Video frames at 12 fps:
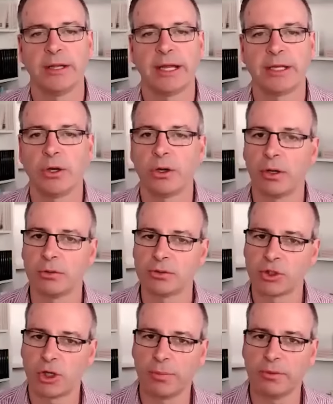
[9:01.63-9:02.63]
They got on
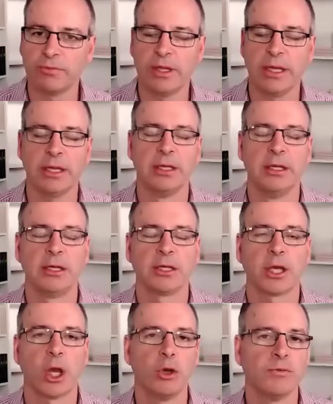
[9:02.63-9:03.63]
top of their
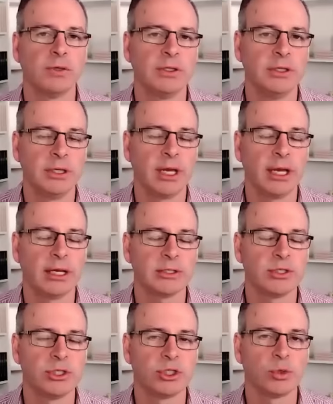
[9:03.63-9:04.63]
COVID
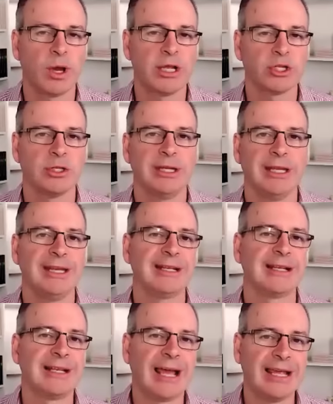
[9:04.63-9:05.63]
situation in
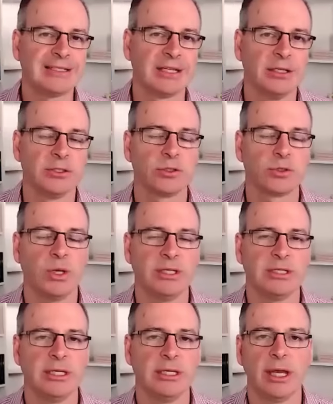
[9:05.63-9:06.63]
late
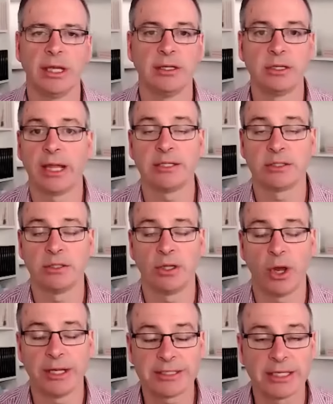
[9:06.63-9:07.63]

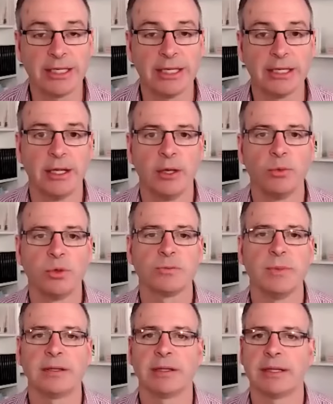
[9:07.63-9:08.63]
19, which
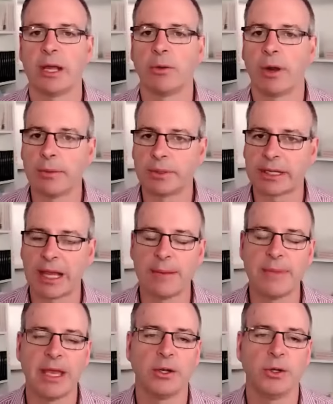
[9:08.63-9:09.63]
meant that they were able to
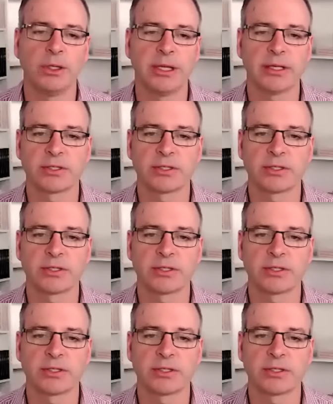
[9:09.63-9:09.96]
come out earlier.